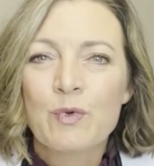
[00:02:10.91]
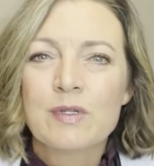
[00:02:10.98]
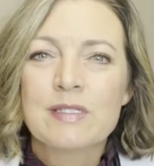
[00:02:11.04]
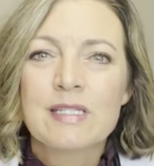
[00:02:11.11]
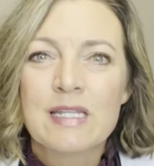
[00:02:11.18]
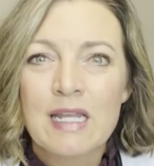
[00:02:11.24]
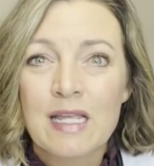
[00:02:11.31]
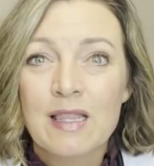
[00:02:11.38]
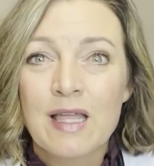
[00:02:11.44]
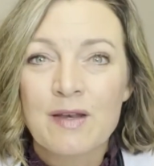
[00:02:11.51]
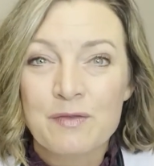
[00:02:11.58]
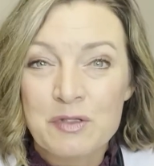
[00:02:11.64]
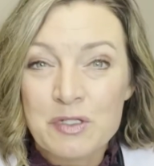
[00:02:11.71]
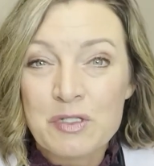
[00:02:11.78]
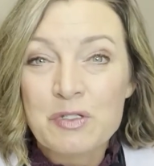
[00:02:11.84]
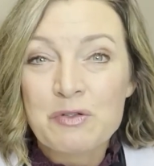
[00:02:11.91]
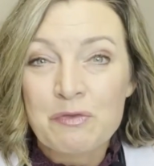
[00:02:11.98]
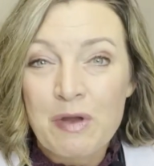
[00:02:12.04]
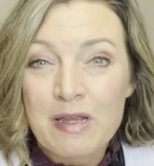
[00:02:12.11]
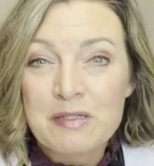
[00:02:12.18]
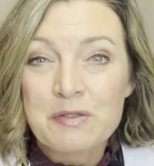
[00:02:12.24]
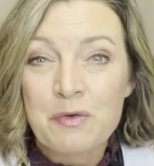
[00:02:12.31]
we're sending a lot of
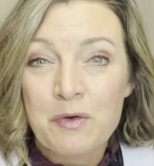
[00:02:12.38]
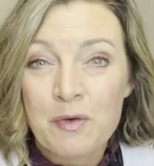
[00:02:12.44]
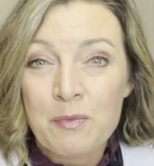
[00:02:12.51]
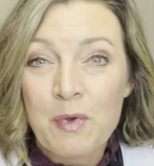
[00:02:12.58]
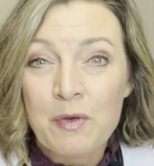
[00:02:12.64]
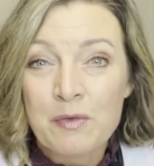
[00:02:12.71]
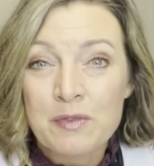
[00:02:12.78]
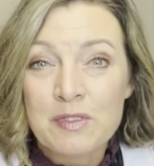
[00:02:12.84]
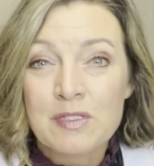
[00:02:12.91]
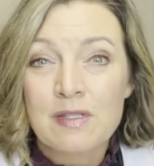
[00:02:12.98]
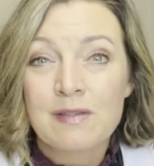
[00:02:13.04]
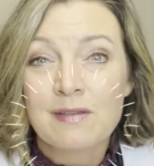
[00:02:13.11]
stress hormones,